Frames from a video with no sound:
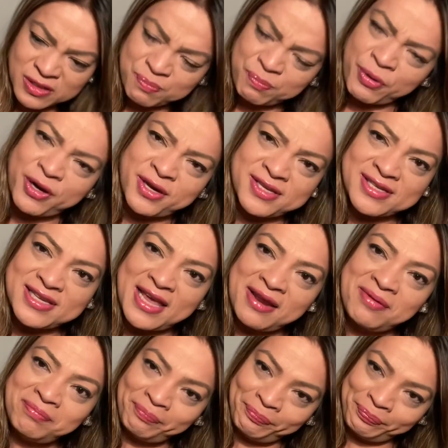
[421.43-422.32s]

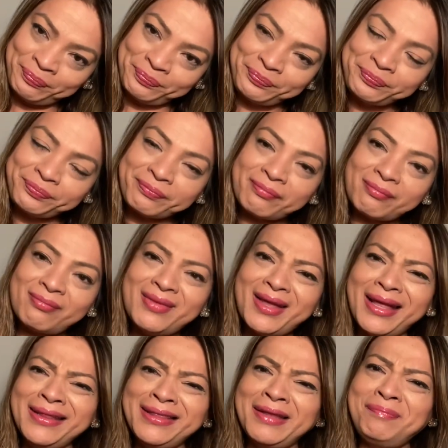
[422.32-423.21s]
person
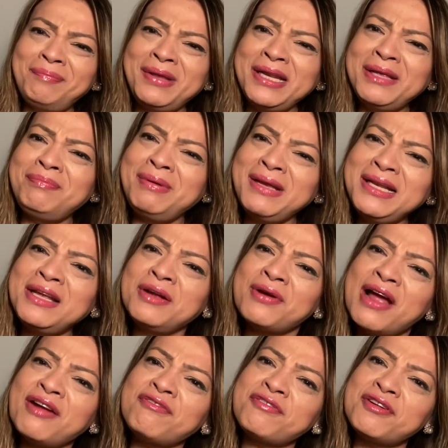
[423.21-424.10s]
that Binibini
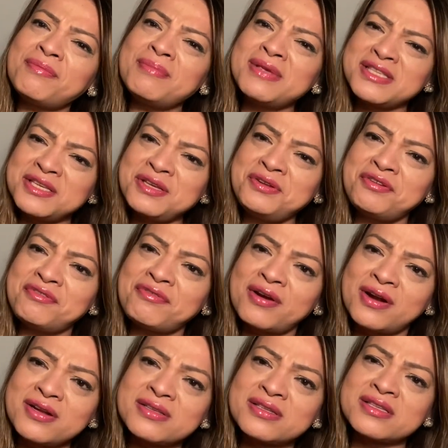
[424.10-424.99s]
crowned for Miss
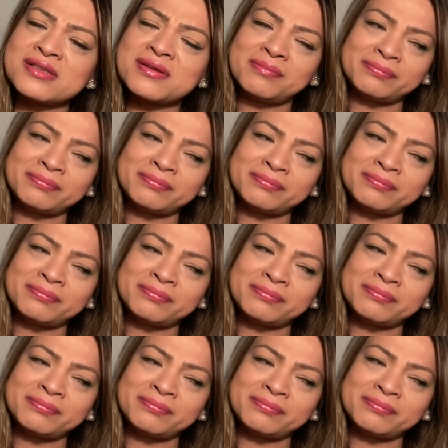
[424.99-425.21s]
Universe